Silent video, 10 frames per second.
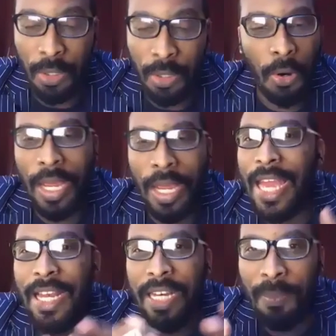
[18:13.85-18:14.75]
or
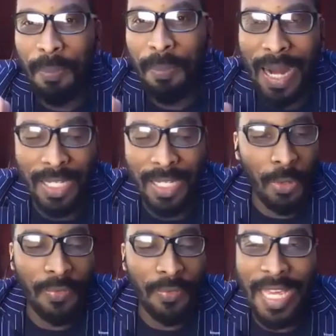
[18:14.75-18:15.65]
any part
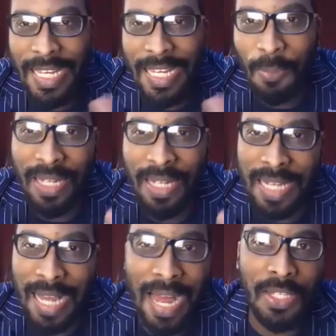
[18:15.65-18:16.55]
of anybody's
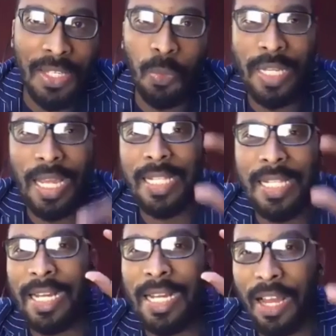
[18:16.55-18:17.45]
art, whether it's a
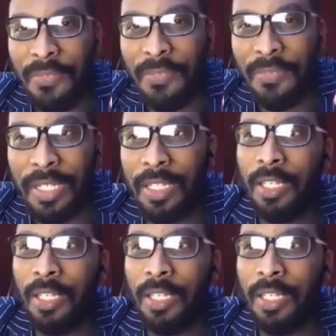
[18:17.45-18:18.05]
graphic